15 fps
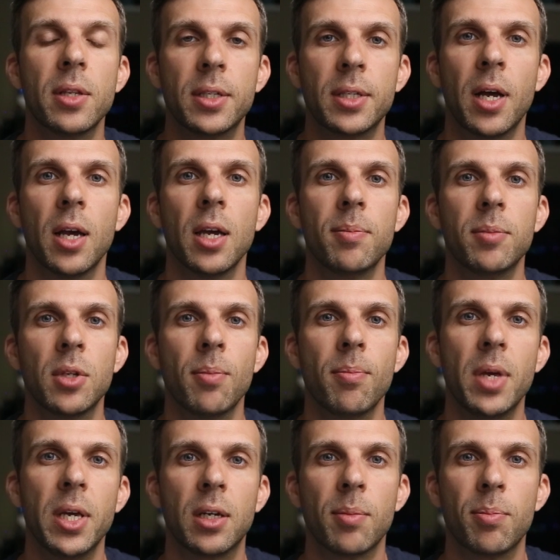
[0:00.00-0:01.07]
the time to
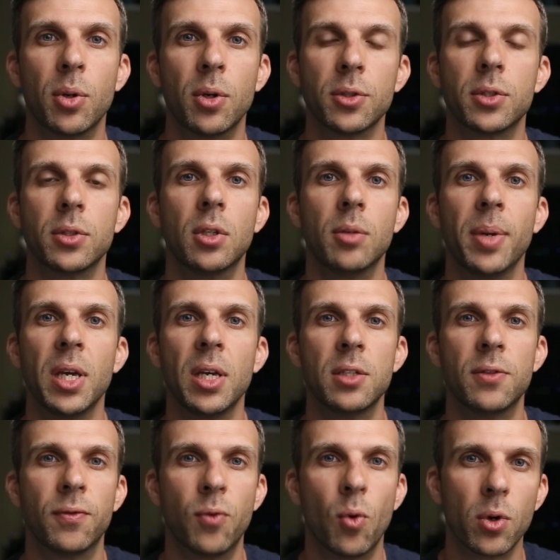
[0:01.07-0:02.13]
make a personal page
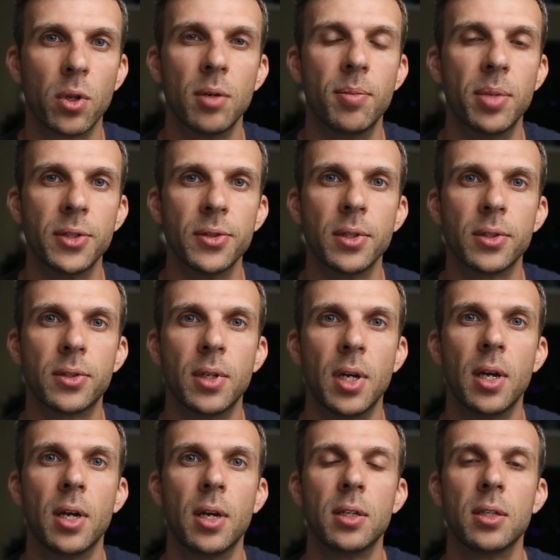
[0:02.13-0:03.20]
for their business
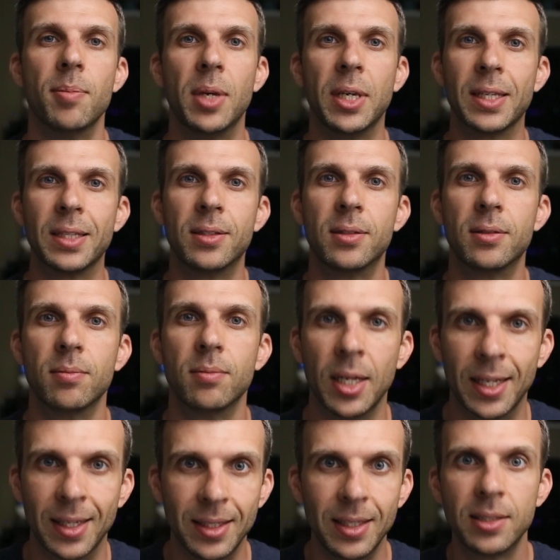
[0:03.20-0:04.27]
to make it
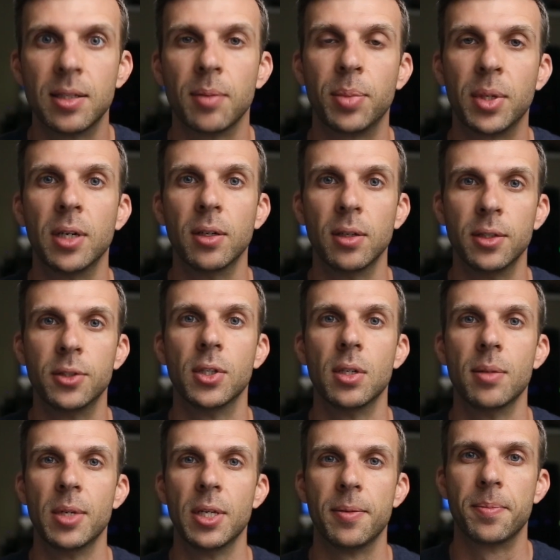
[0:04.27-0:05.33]
at least appear
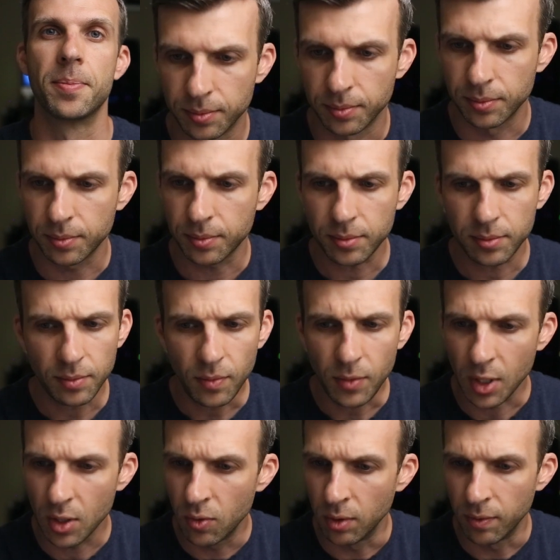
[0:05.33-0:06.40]
legitimate.
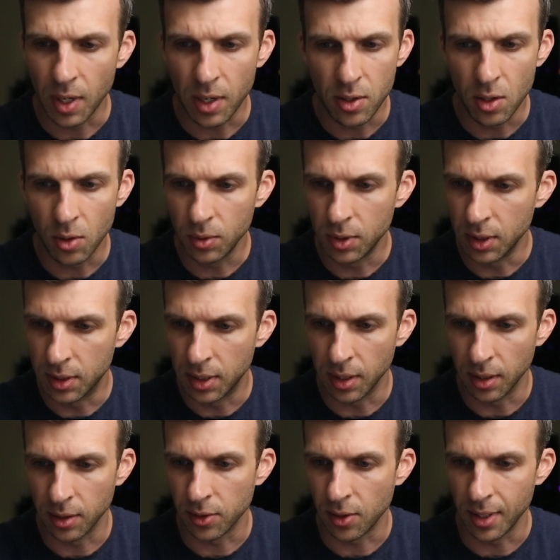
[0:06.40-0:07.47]
We've got no
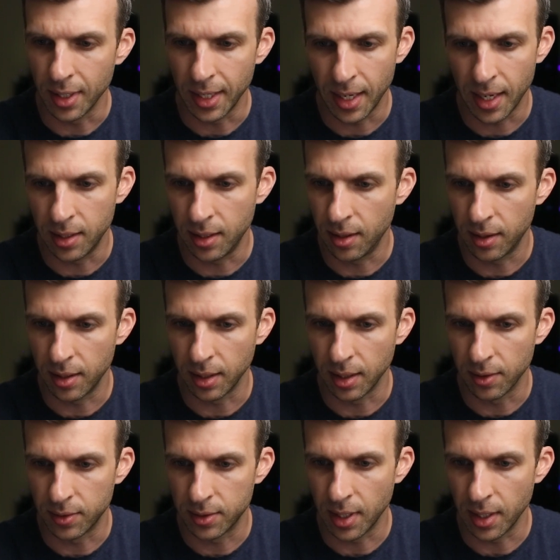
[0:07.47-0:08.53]
details on anything
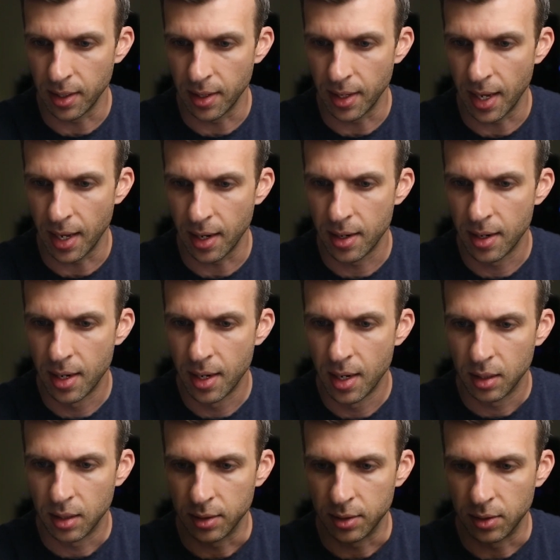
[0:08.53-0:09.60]
outside of that.
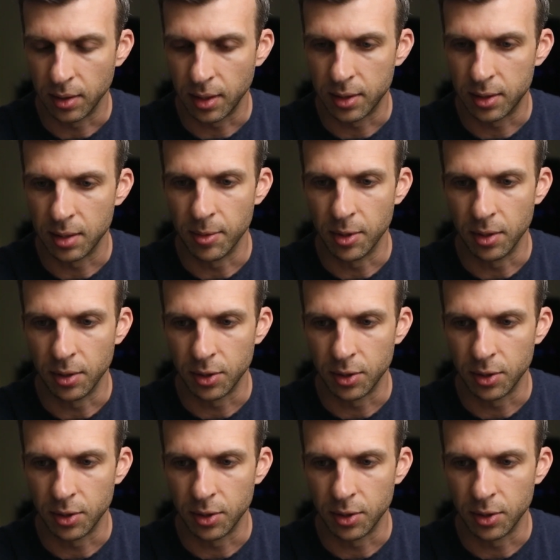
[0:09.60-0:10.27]
Let's look at some of their